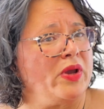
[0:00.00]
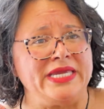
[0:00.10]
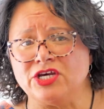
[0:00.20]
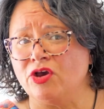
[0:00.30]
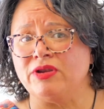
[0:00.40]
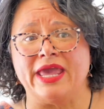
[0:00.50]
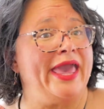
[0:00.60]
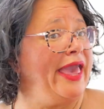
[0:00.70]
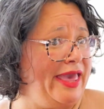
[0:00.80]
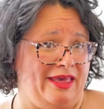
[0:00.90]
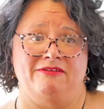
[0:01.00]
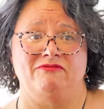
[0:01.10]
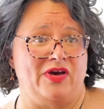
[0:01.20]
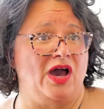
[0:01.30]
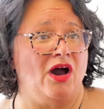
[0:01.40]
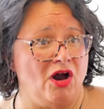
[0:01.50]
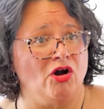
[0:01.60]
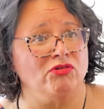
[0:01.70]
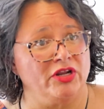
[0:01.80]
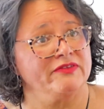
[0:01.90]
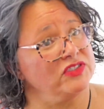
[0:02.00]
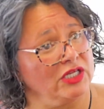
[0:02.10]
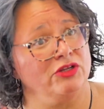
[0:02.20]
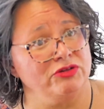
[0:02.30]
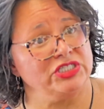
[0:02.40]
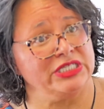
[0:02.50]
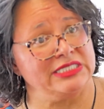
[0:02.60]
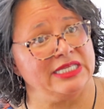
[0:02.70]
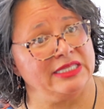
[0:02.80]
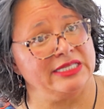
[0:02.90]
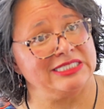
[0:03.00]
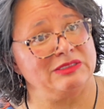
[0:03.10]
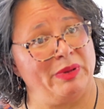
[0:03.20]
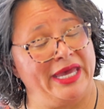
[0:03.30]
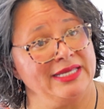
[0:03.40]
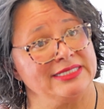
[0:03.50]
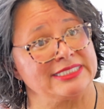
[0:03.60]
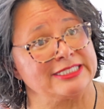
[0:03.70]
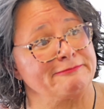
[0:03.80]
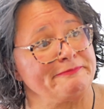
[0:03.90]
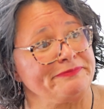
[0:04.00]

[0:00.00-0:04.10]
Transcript: we don't have a whole lot of solutions in this space.